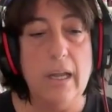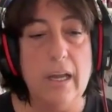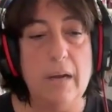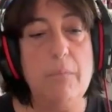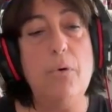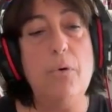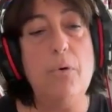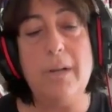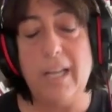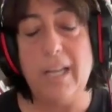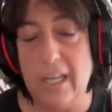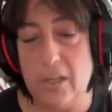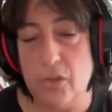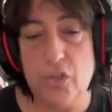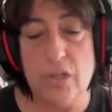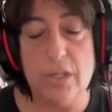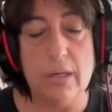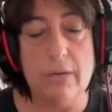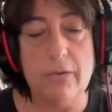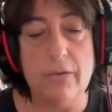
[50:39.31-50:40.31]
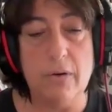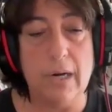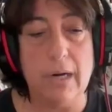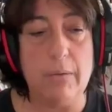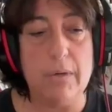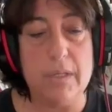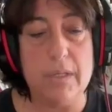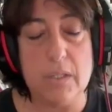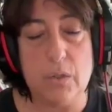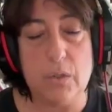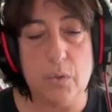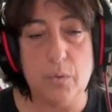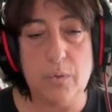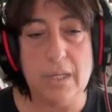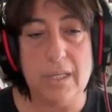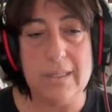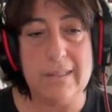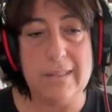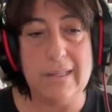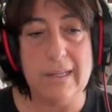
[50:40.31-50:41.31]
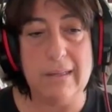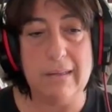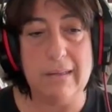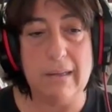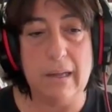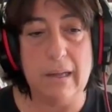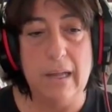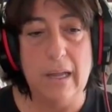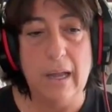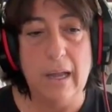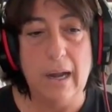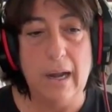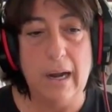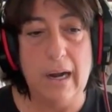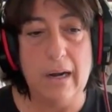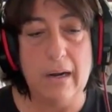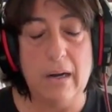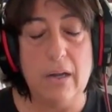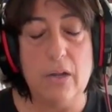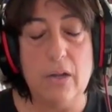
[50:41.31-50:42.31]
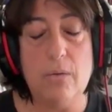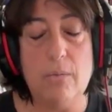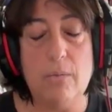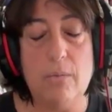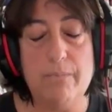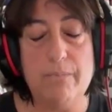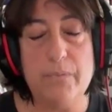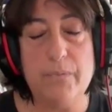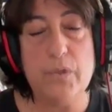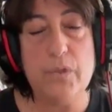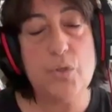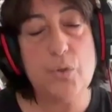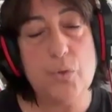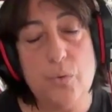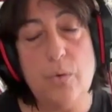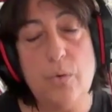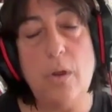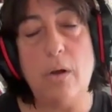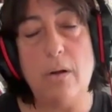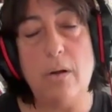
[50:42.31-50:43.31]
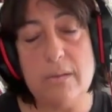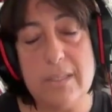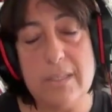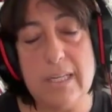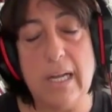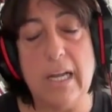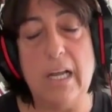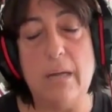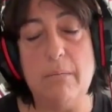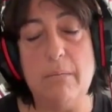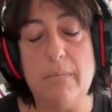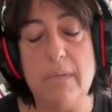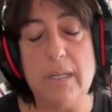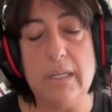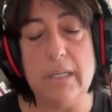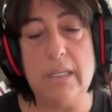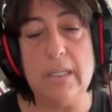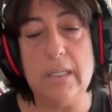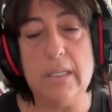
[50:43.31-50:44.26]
and more catching for our students that are too long time